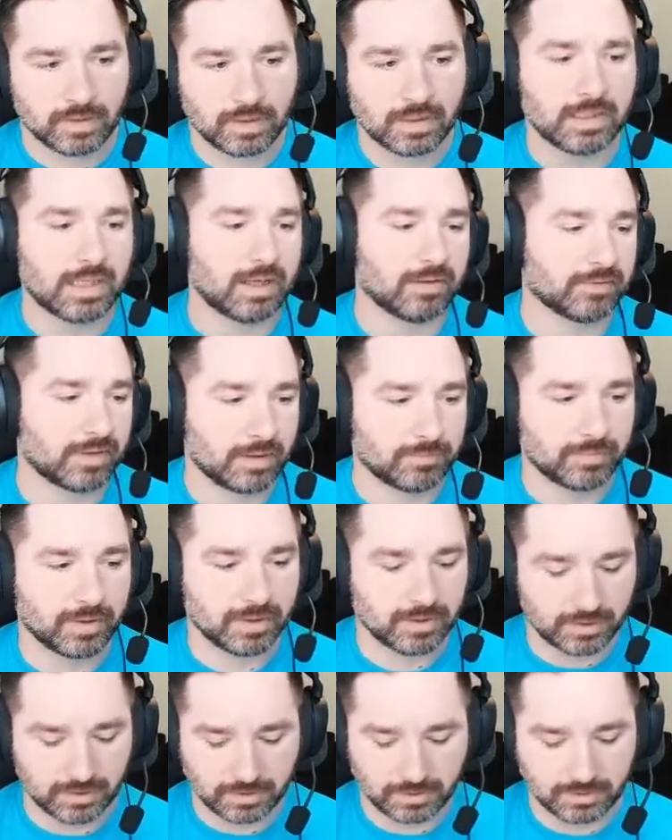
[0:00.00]
but now I've got
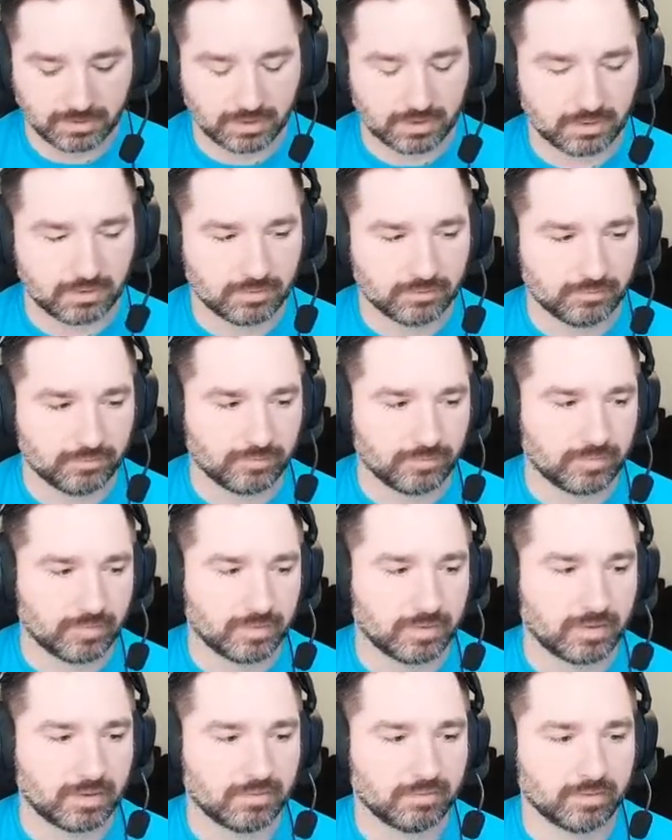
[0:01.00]
Python in there.
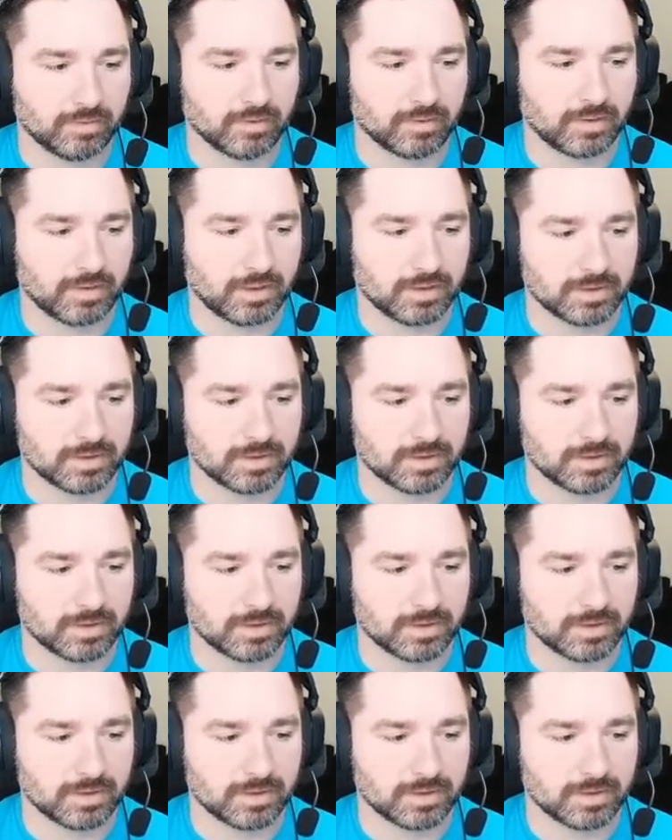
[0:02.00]
If I run